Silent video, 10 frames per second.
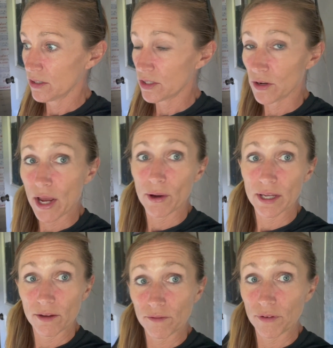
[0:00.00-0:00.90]
so now I
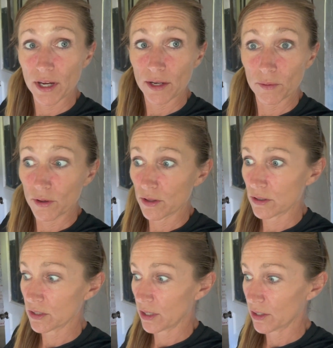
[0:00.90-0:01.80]
can find where
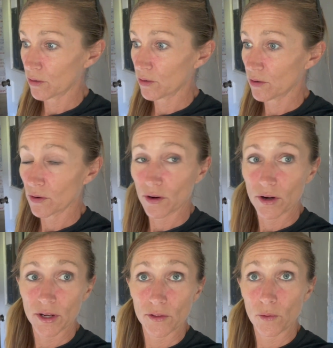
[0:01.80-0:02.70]
there's electrical
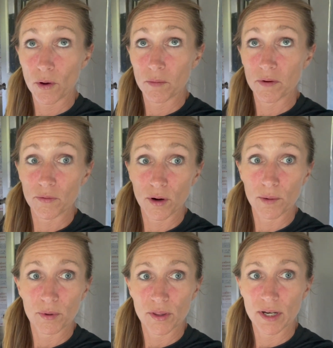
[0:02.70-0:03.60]
current in the wall before I
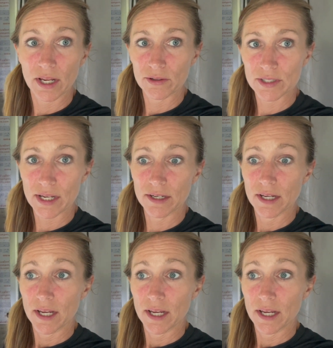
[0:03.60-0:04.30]
put the nails in.